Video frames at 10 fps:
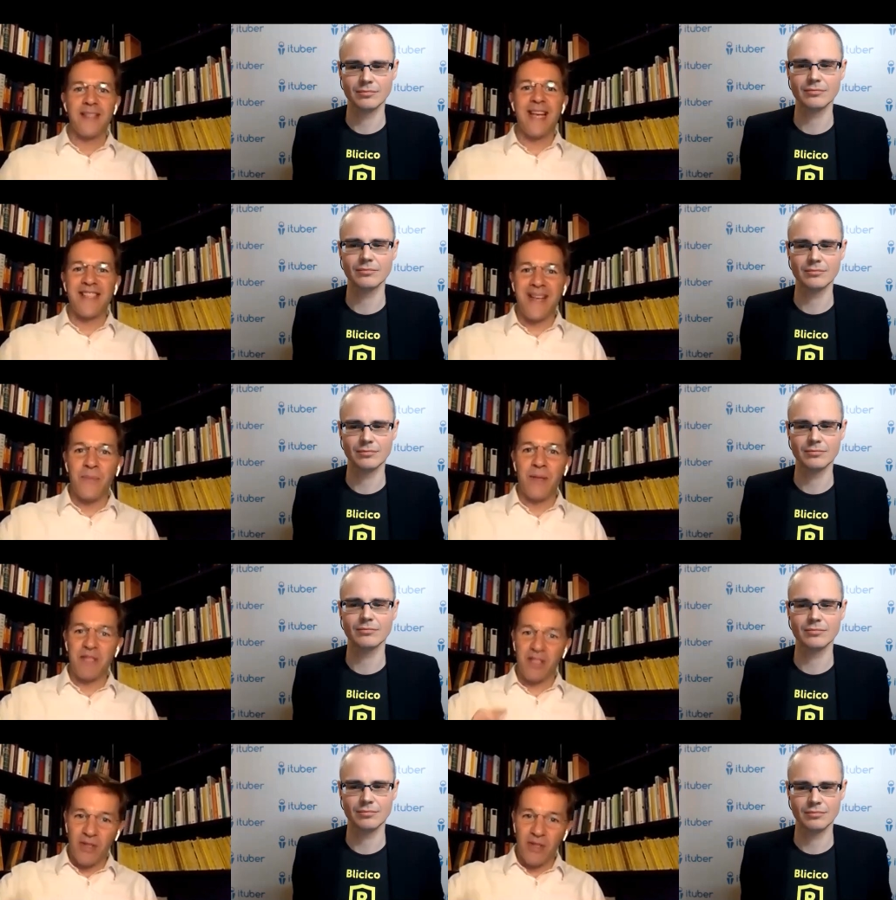Speaker 1: are
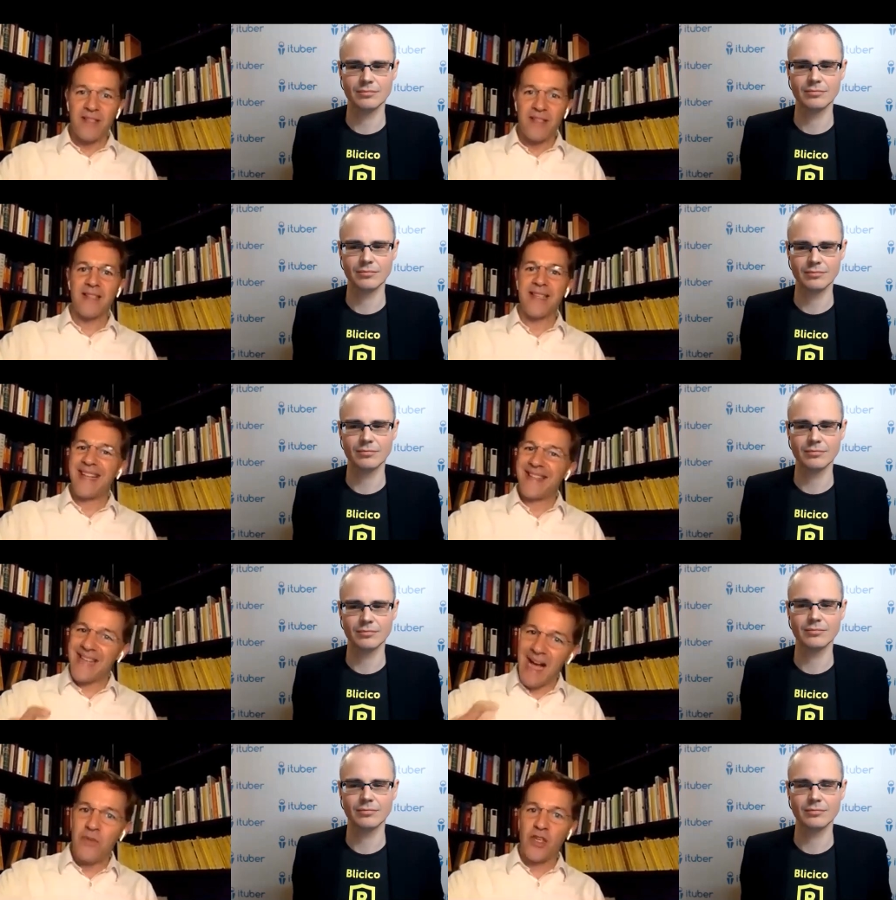sometimes criticized, and that's
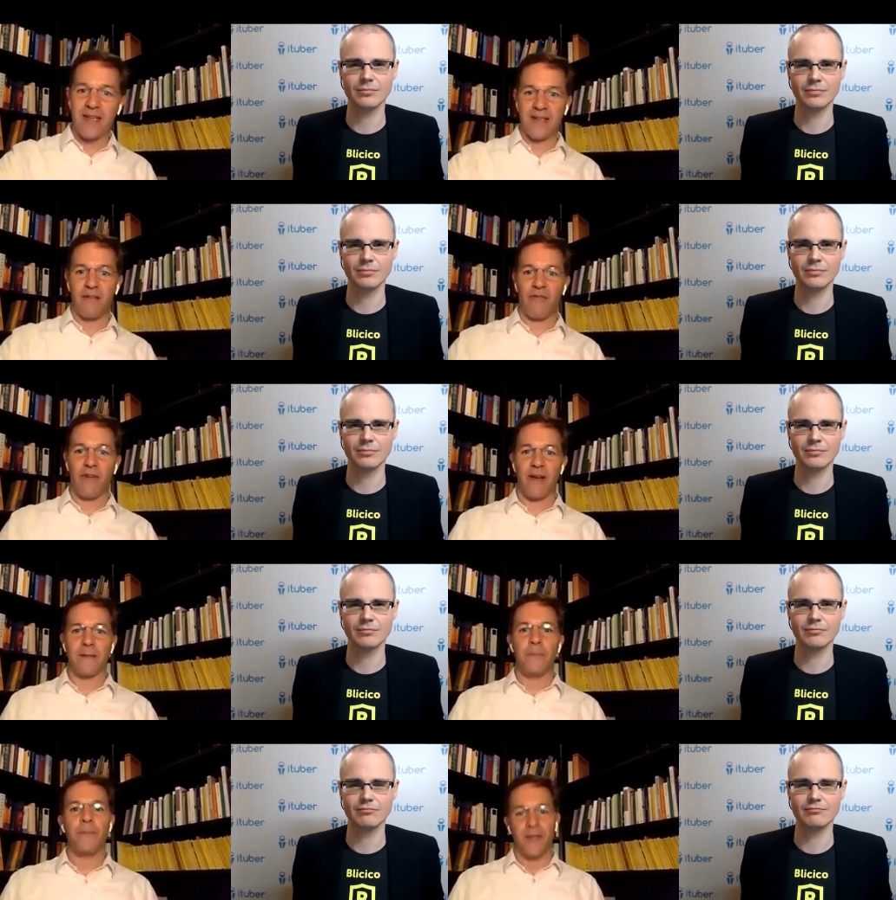unjustified.
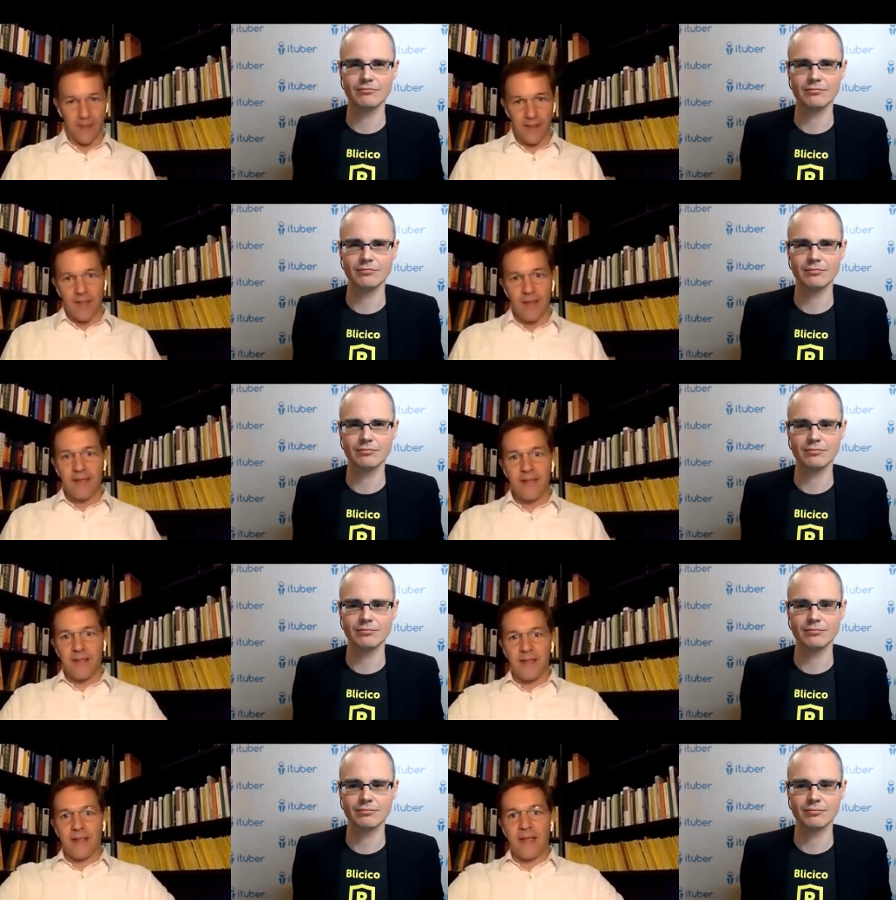
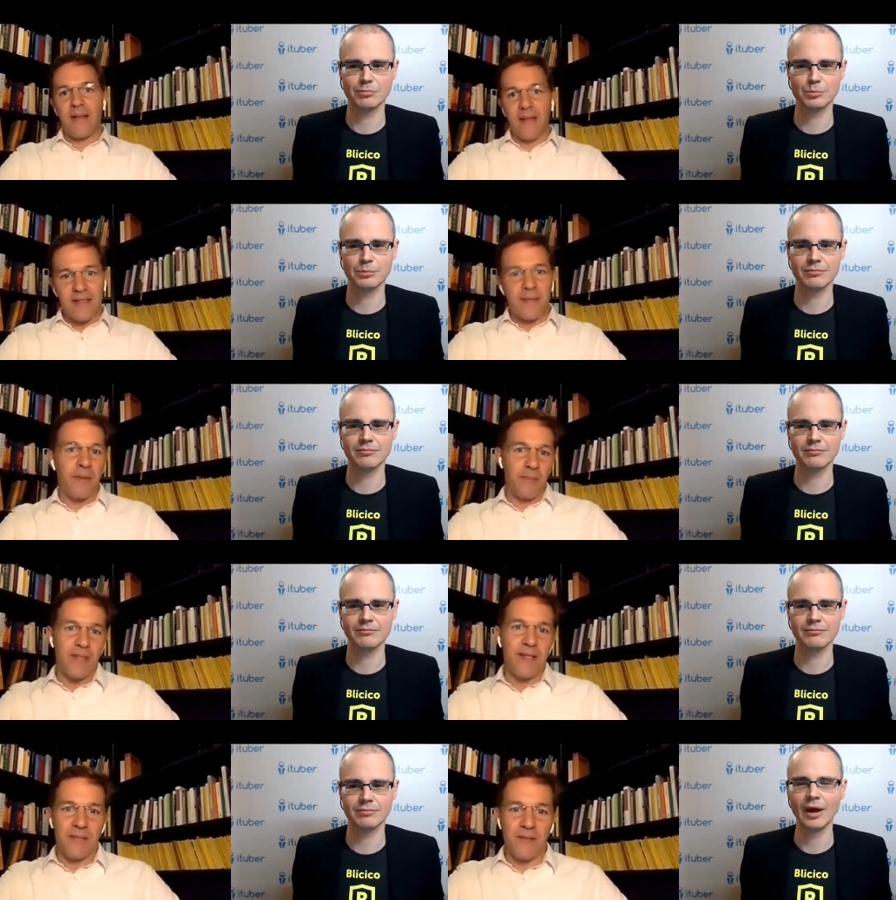That's the main
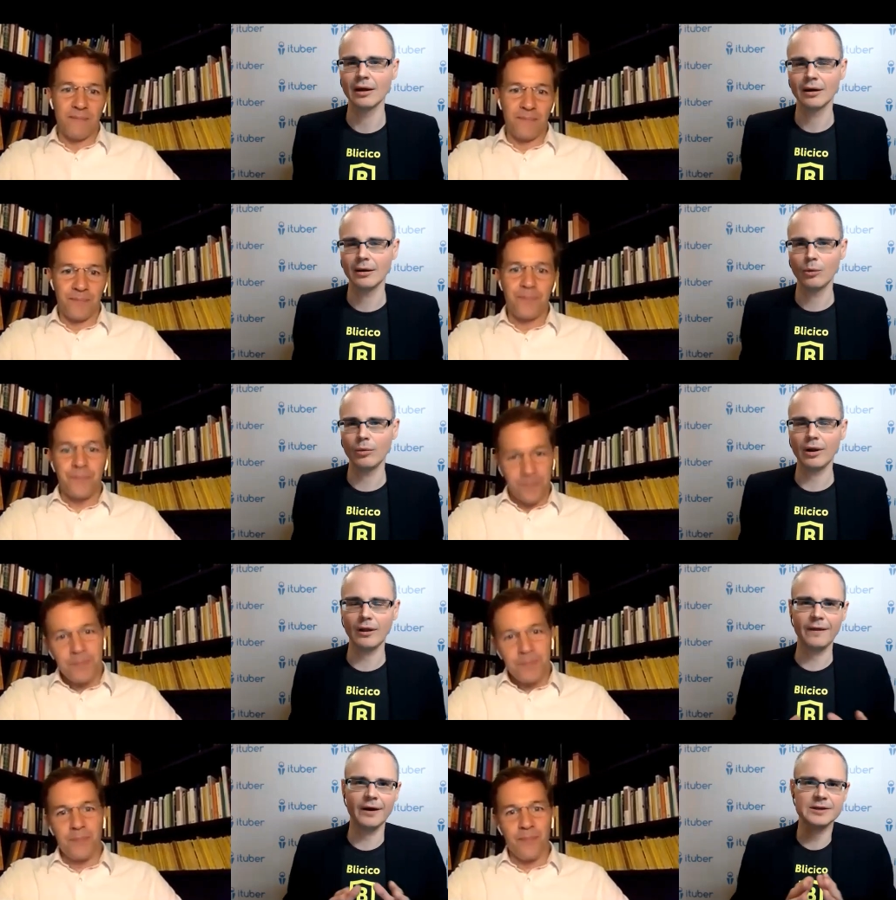principle.
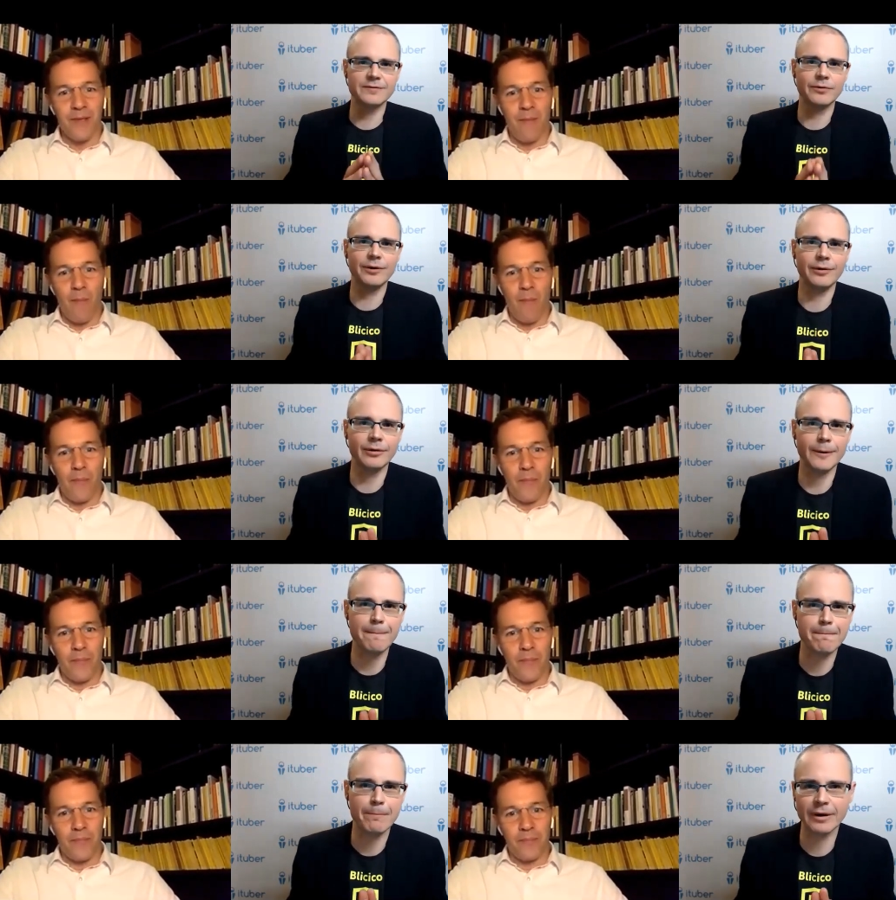
Speaker 2: Well, thanks for your
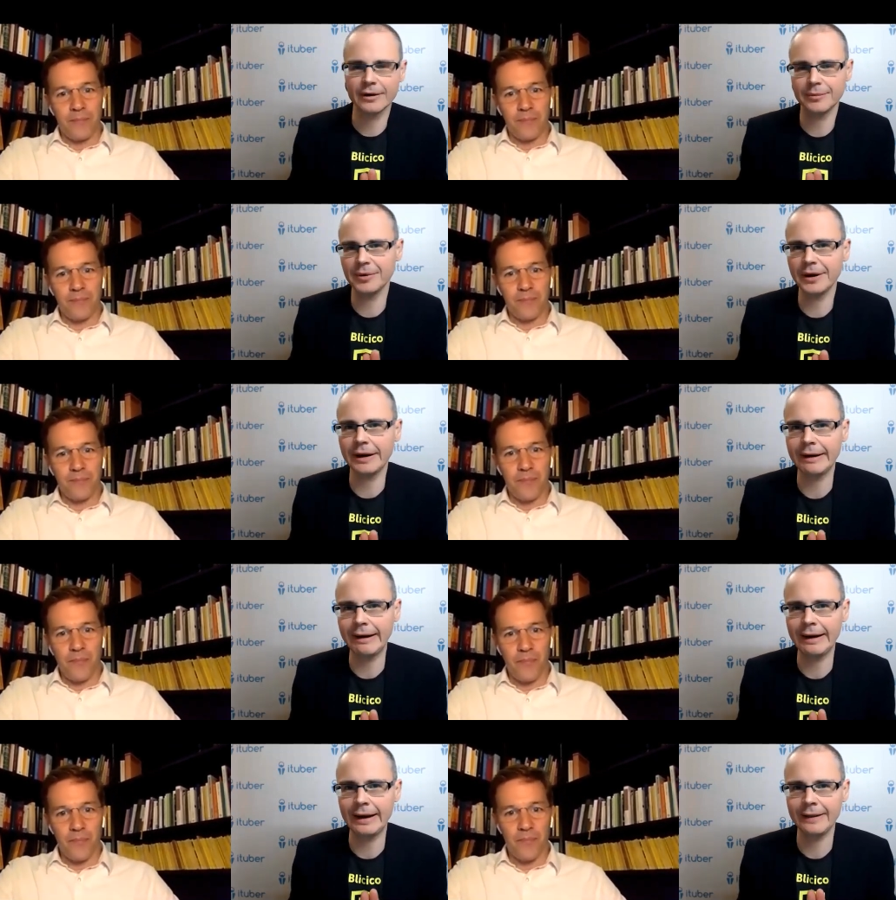brilliant
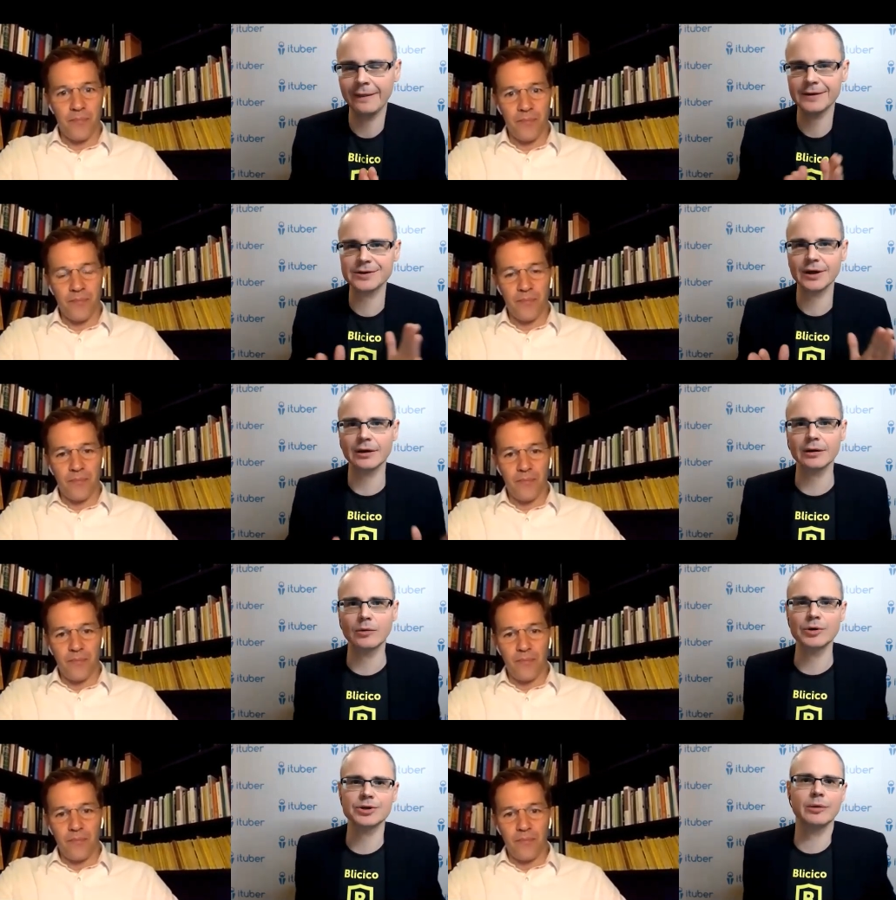opinion. And the second
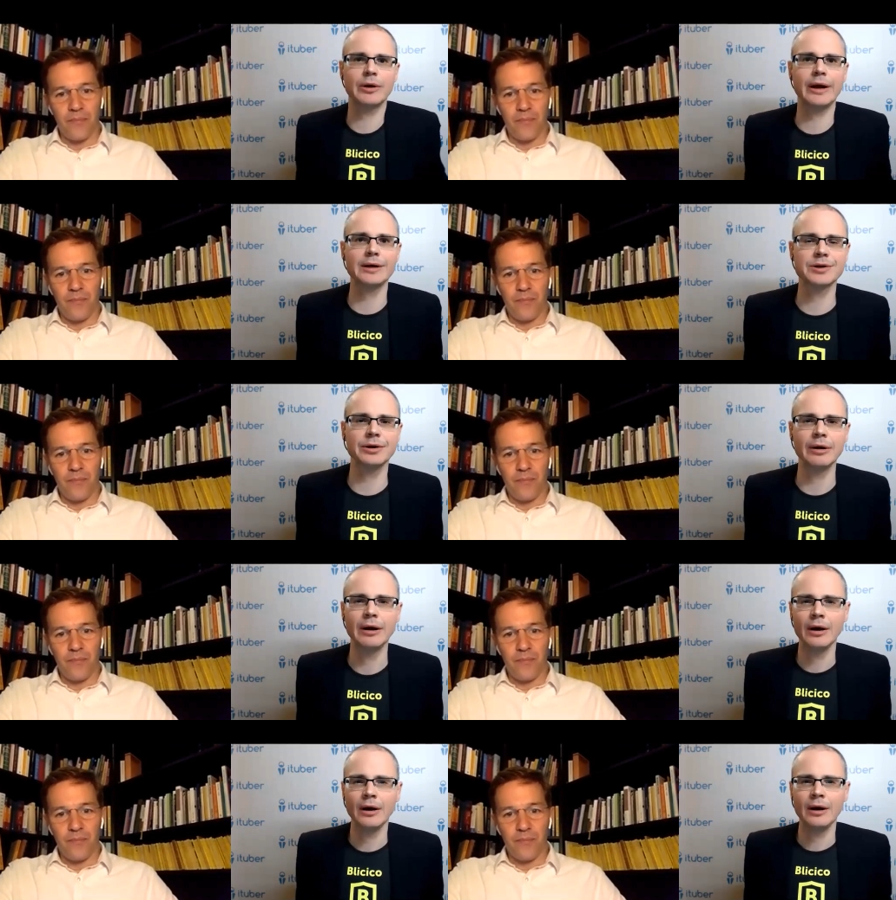question I want to ask you,
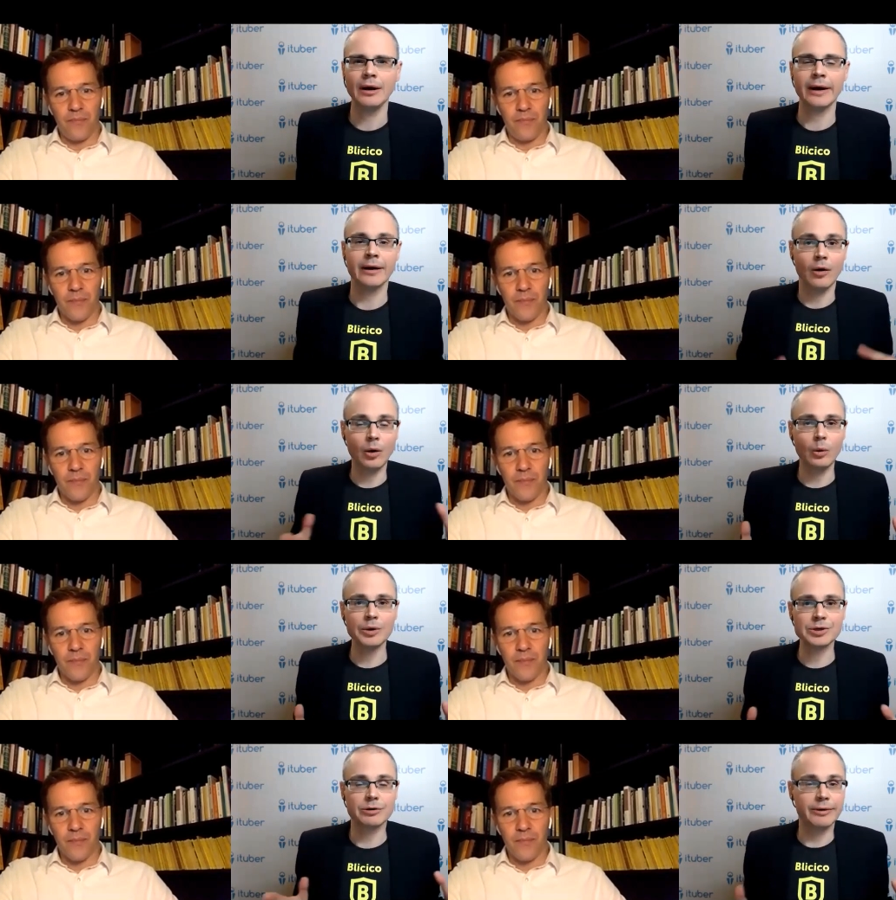I
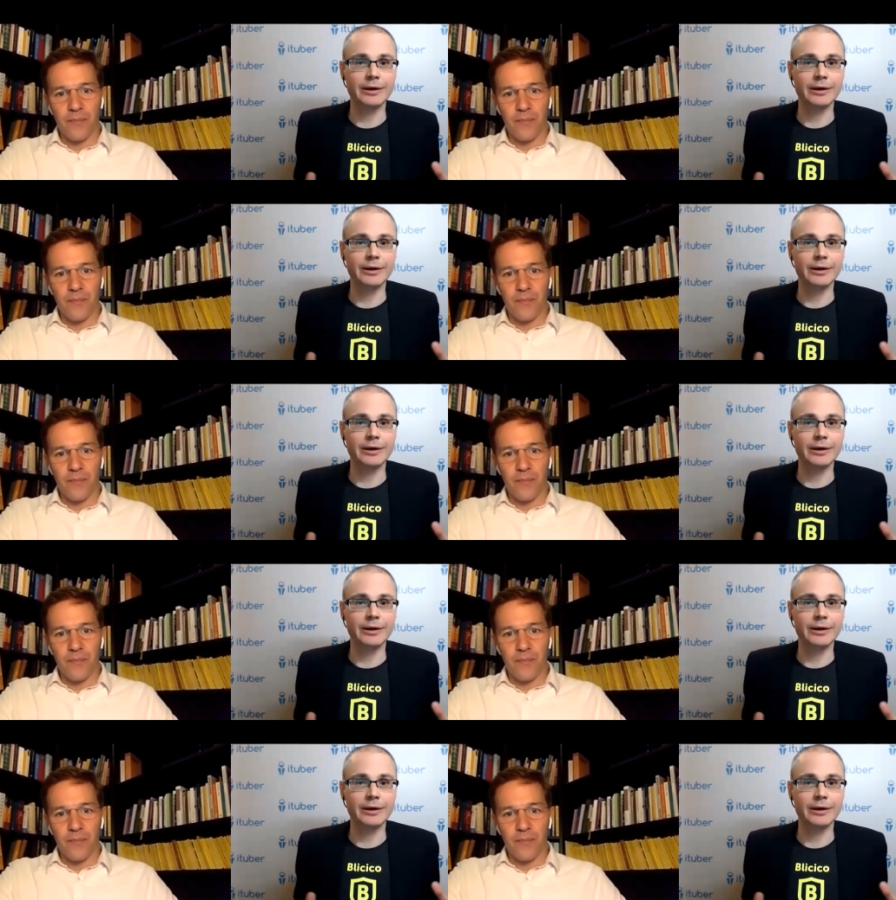always trying